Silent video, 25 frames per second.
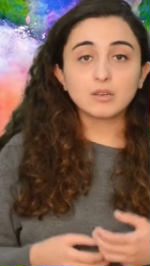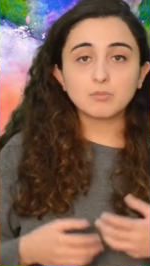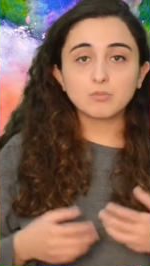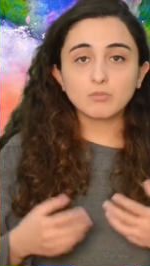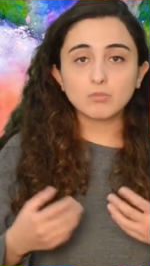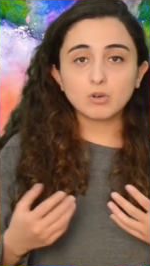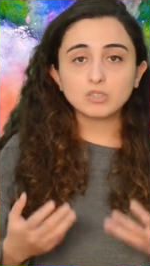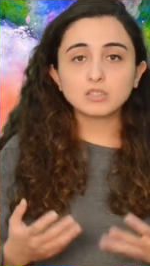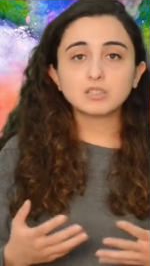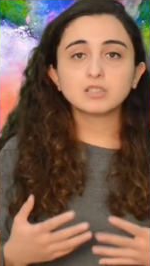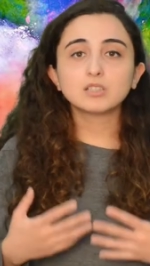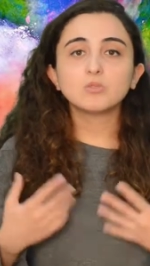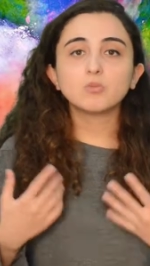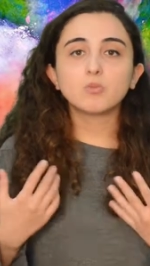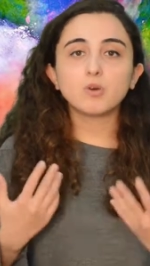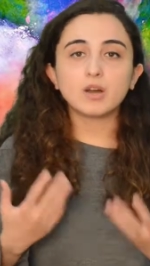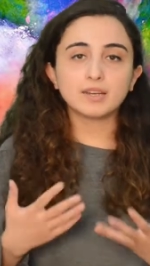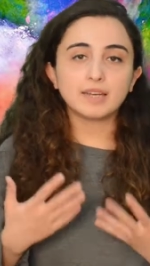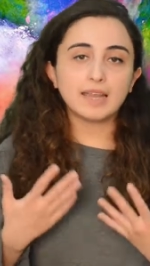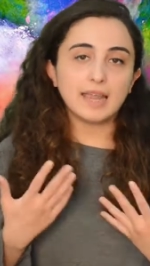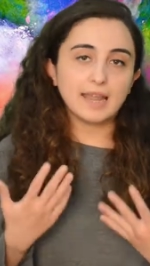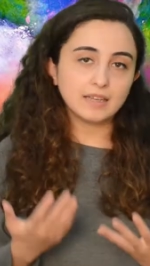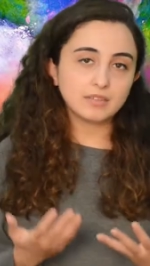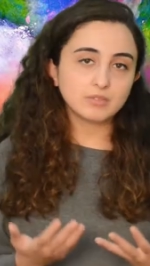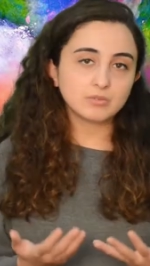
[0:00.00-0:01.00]
mostly
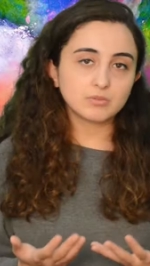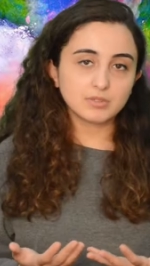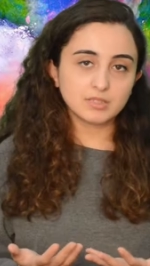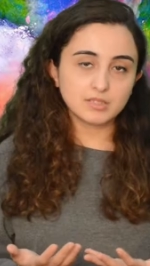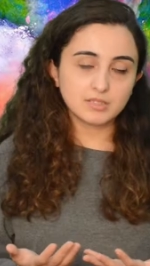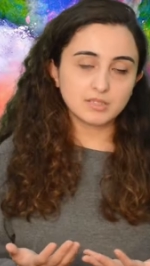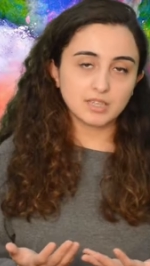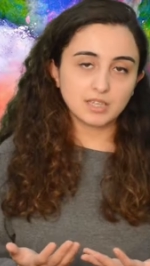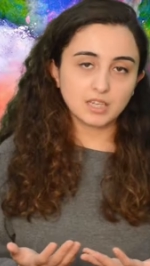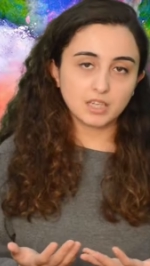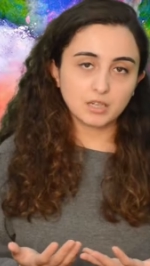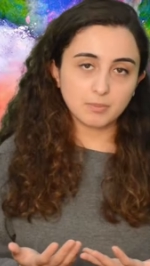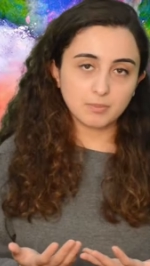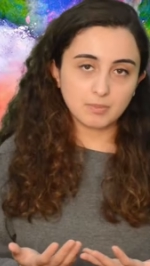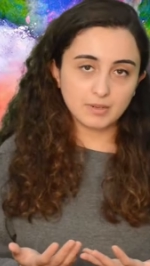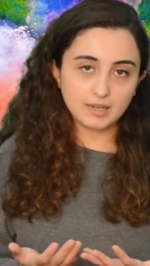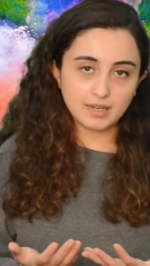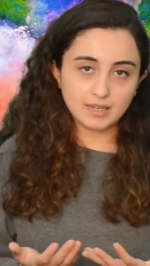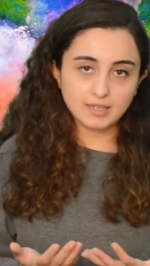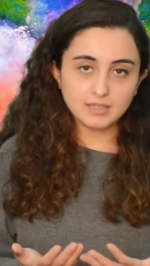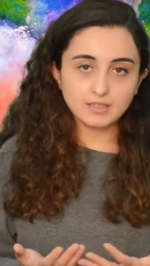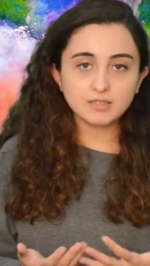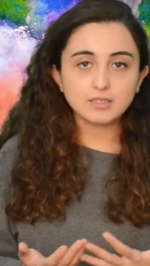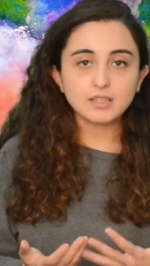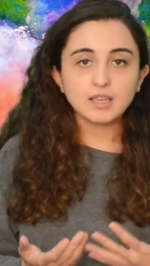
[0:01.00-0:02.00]
one actor is taking
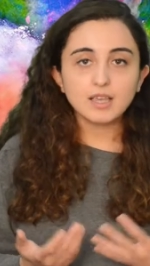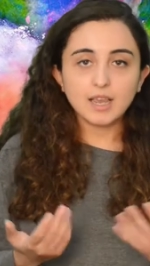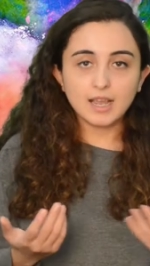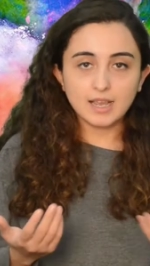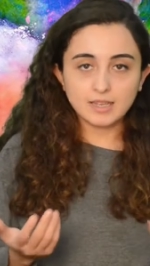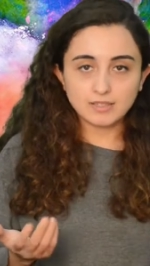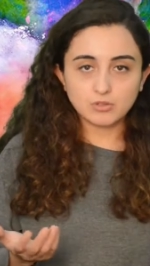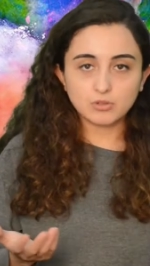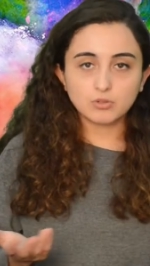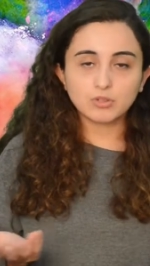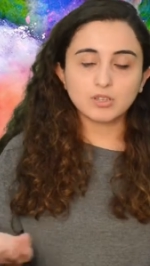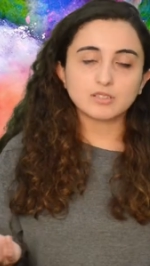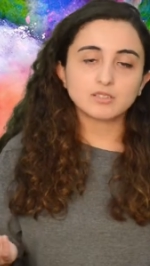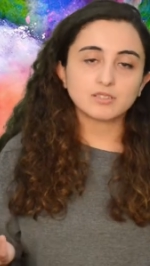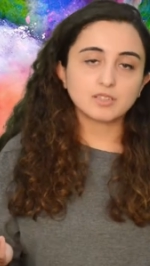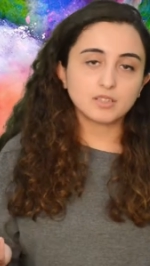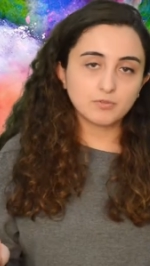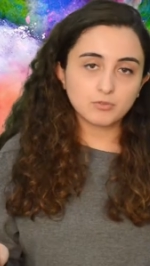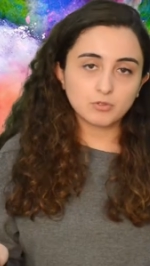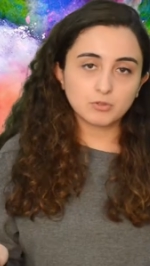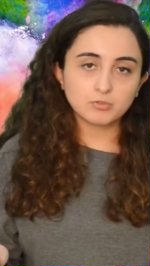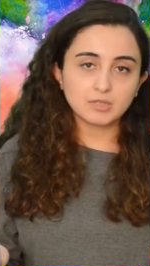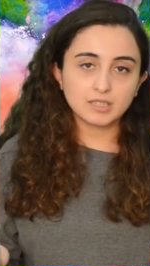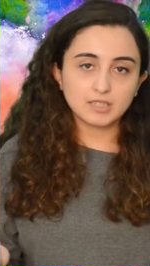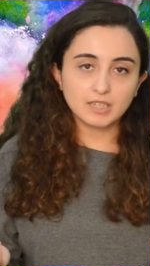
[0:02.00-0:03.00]
place. As you can
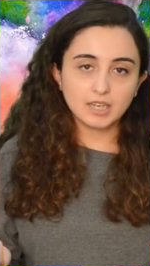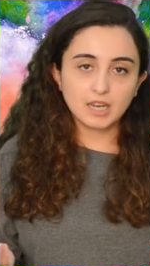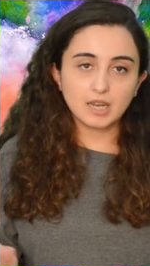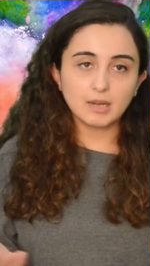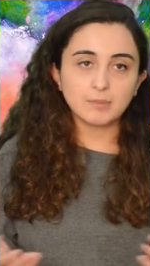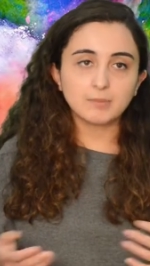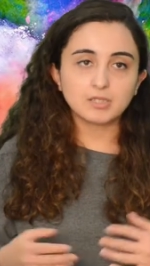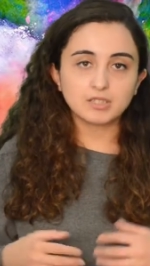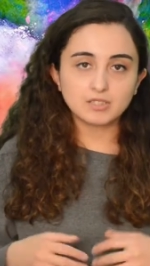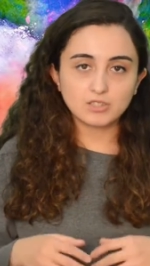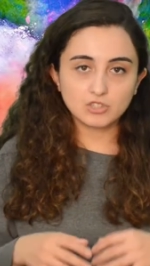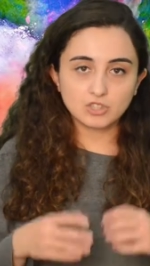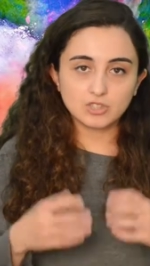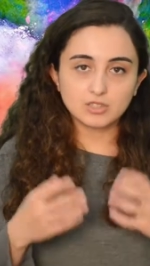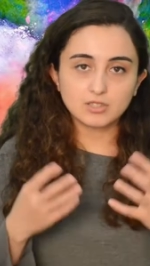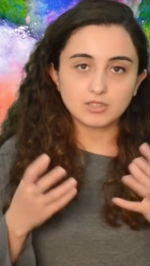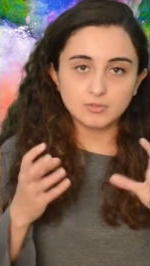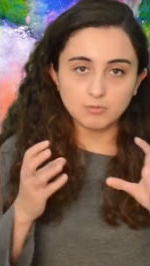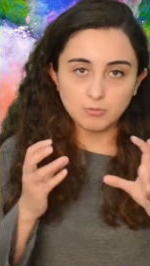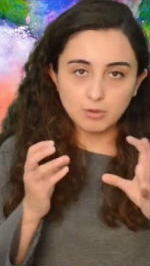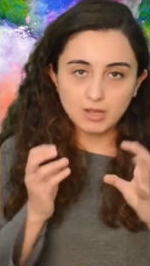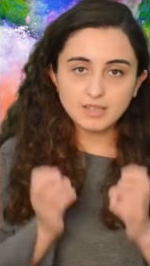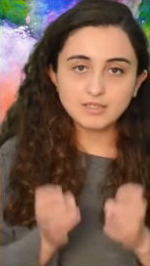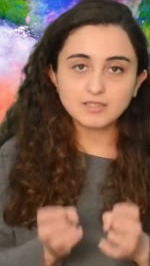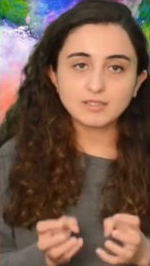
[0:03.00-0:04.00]
see from the name, it's just
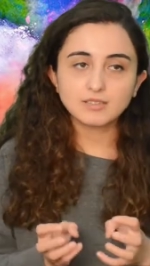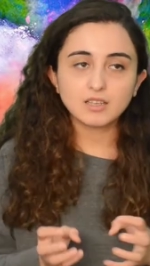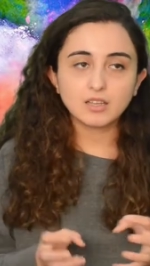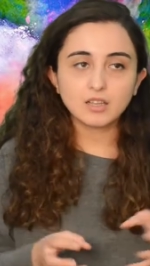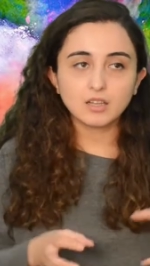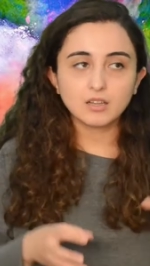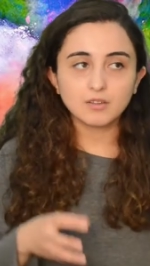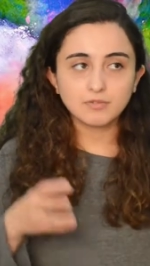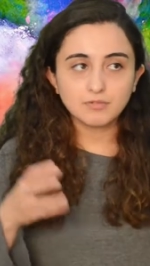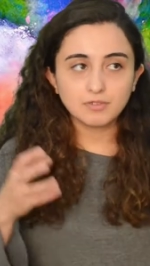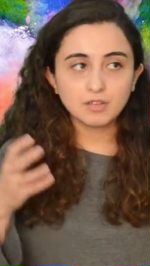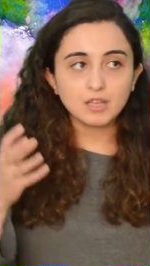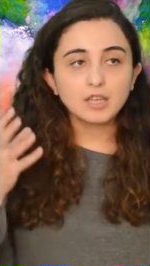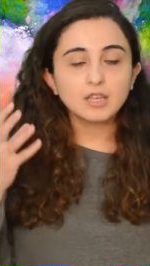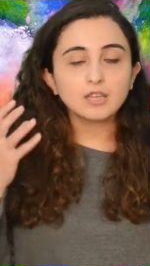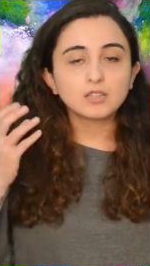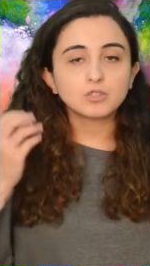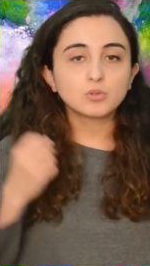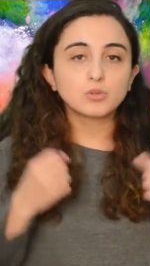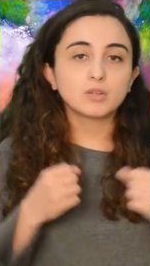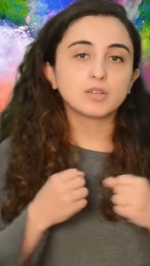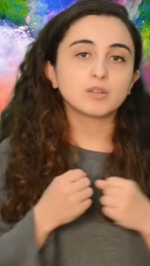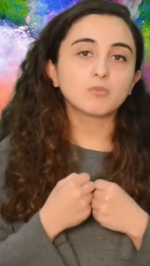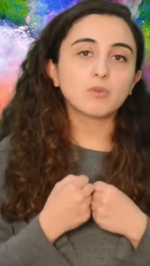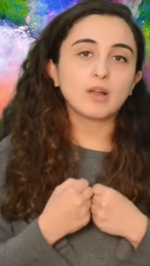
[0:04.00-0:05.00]
one self
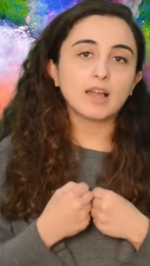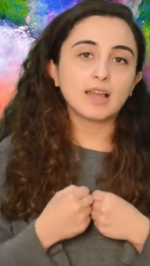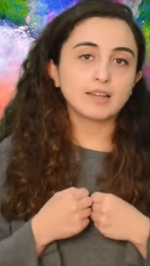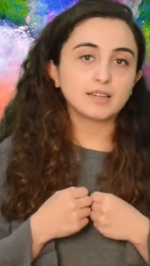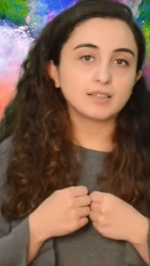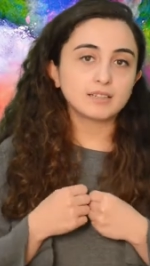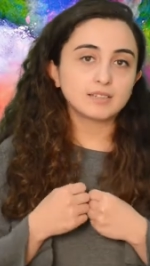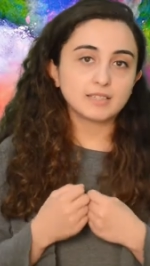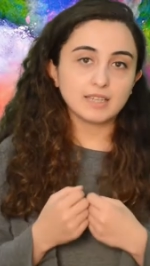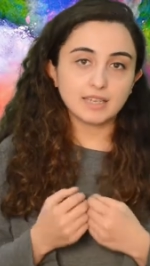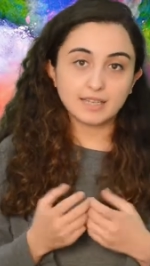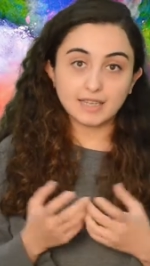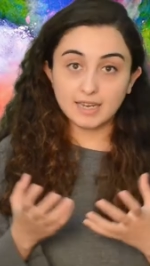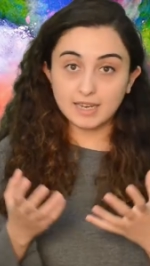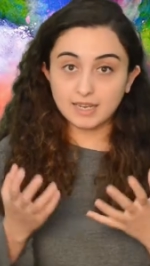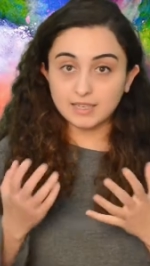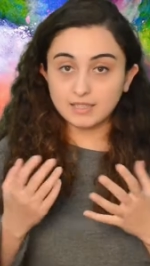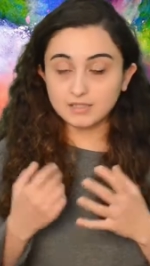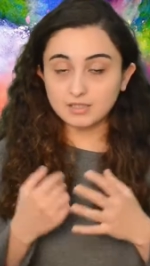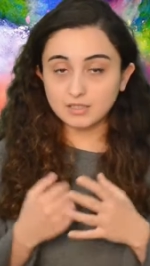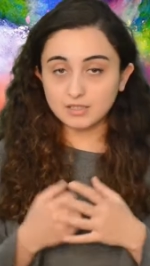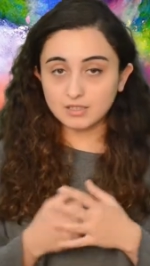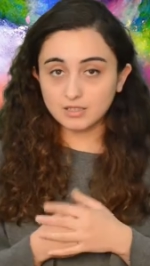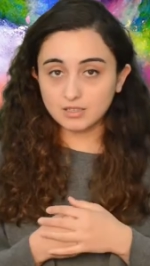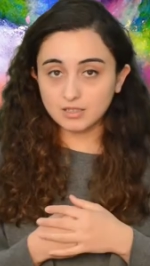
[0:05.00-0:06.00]
doing violence
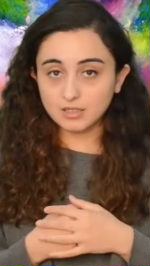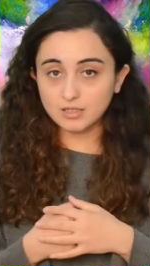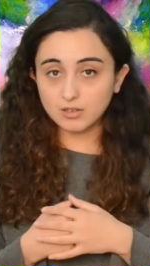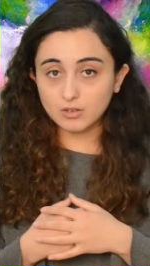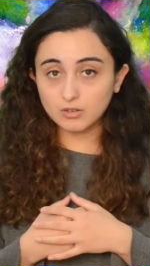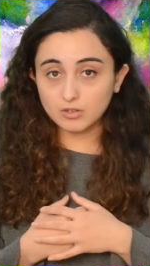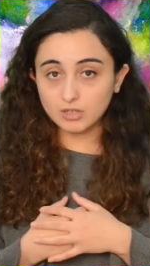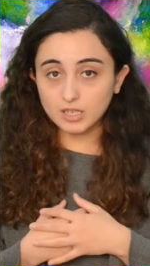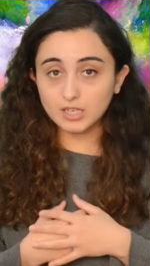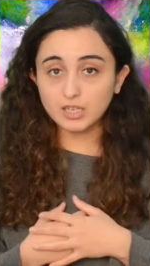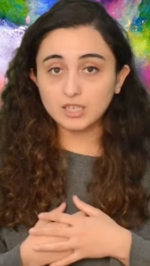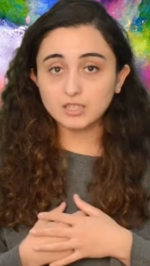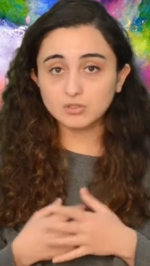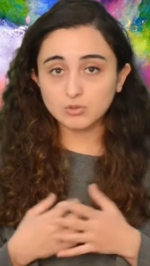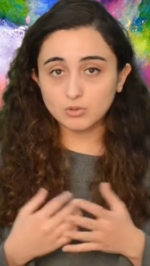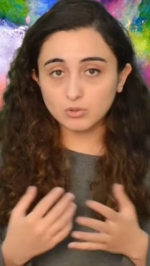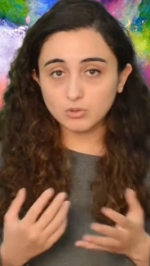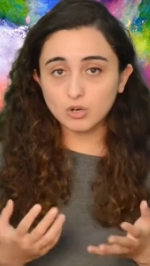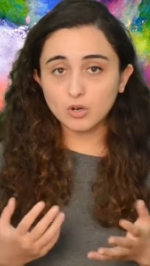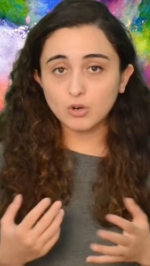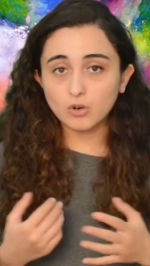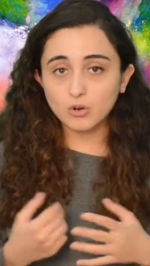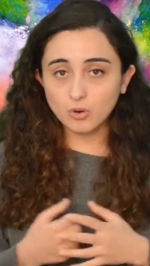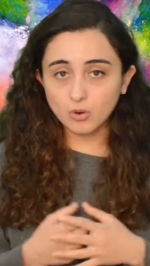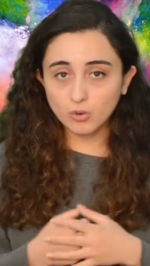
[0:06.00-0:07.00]
against his
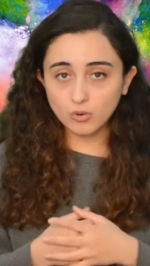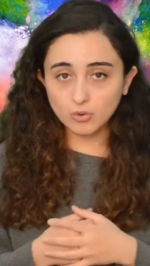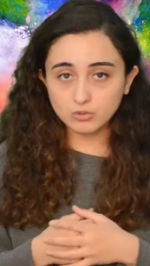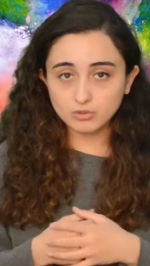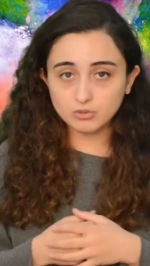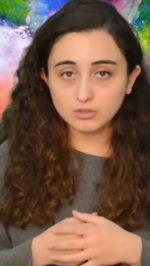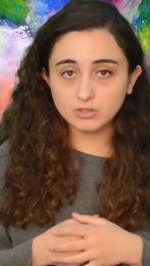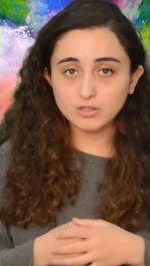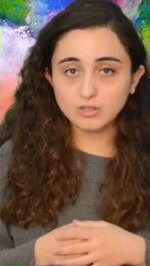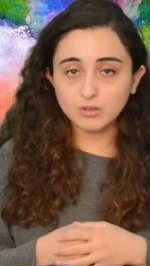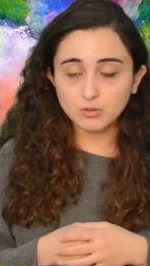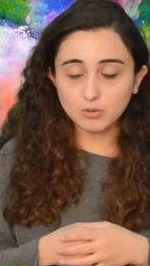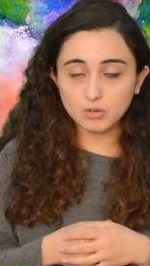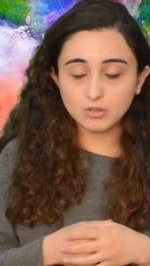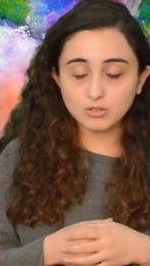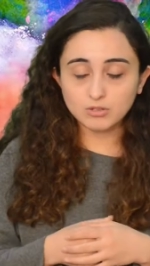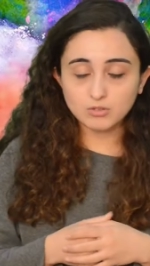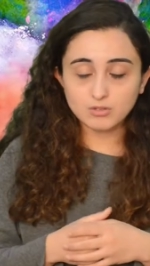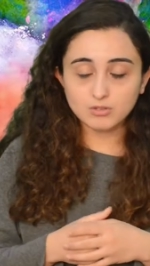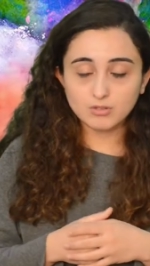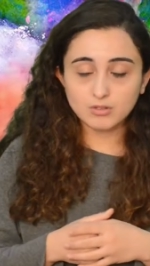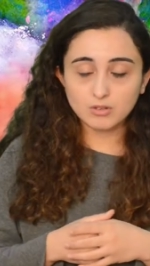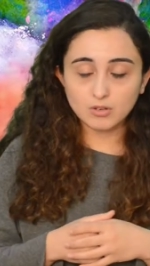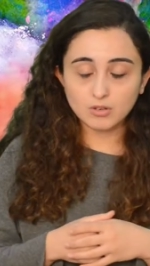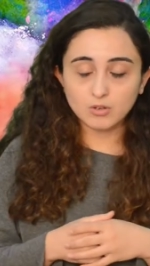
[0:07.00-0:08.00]
or her
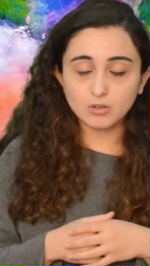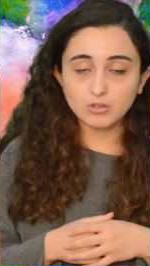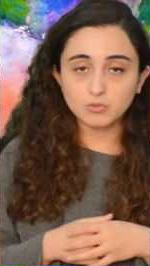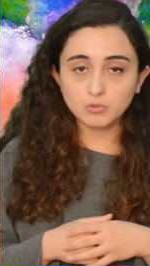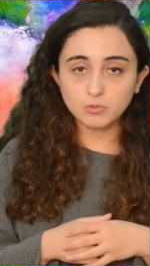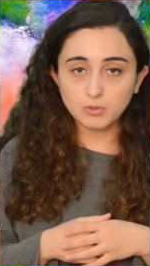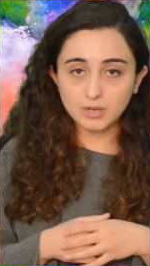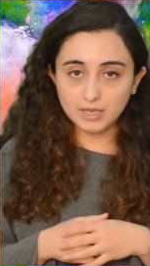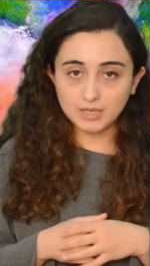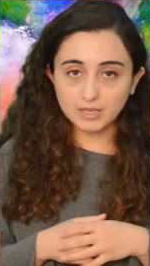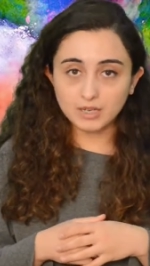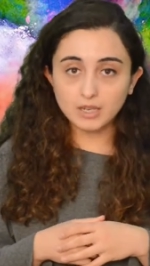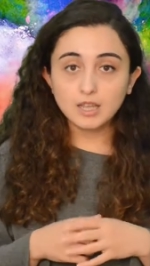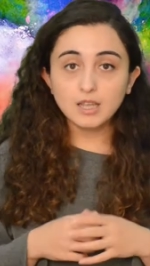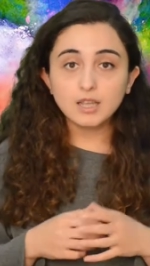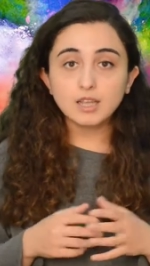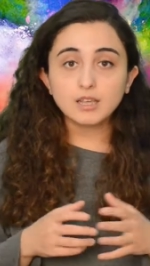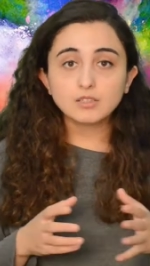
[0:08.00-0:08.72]
own will.